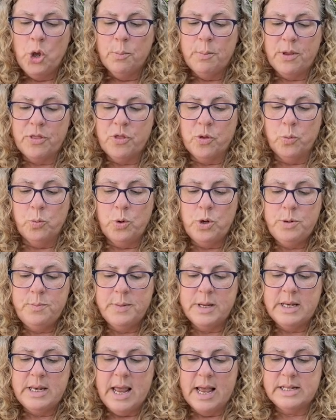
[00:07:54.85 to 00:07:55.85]
But the
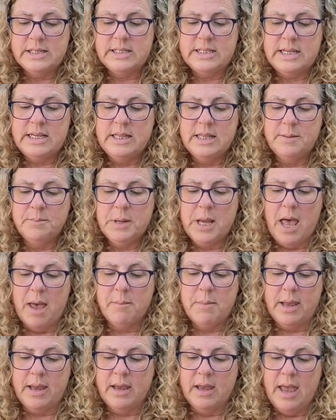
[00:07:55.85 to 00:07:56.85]
Woodman had seen them
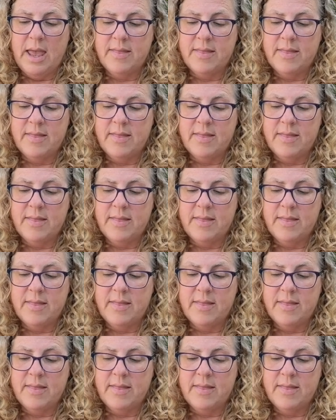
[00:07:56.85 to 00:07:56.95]
coming,